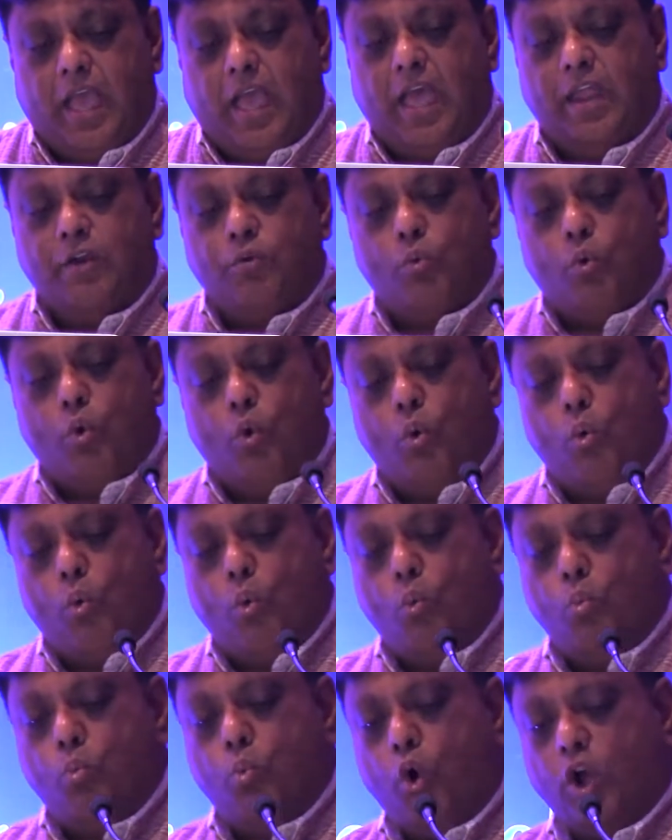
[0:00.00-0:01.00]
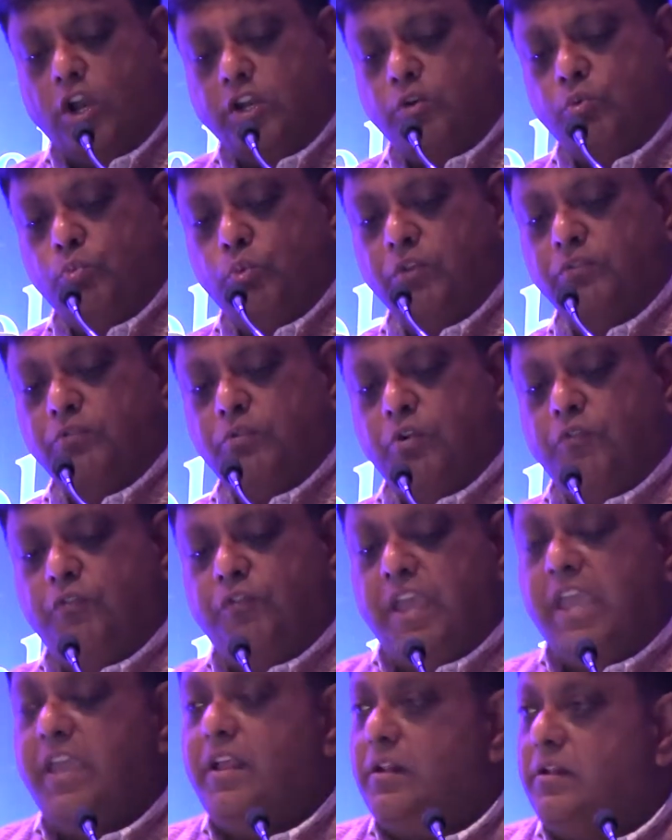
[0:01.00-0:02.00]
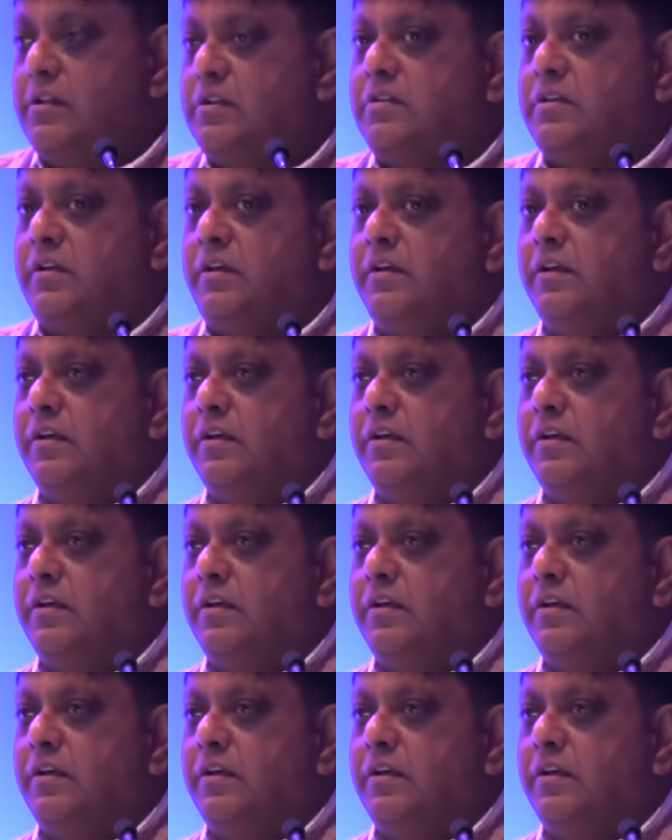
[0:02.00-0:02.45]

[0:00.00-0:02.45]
And what was revealed